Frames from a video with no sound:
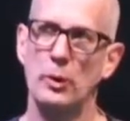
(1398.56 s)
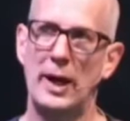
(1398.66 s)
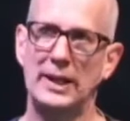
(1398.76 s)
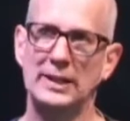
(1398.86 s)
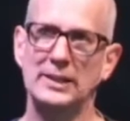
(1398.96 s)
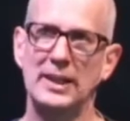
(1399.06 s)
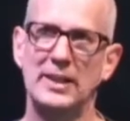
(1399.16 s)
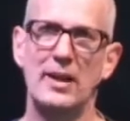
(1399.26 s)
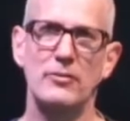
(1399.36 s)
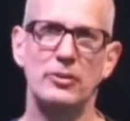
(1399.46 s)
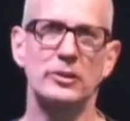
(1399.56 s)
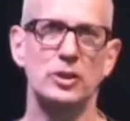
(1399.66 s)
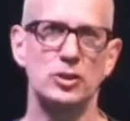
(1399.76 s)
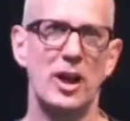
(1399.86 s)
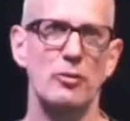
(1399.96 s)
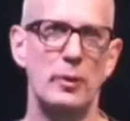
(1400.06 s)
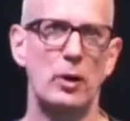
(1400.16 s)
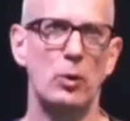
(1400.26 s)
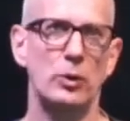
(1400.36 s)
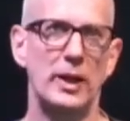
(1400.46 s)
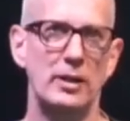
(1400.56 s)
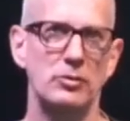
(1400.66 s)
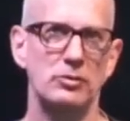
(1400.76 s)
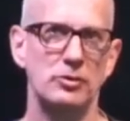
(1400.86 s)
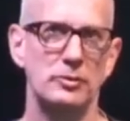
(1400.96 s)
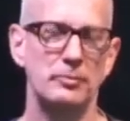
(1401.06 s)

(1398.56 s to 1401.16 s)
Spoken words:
I can let that feeling drive my whole life.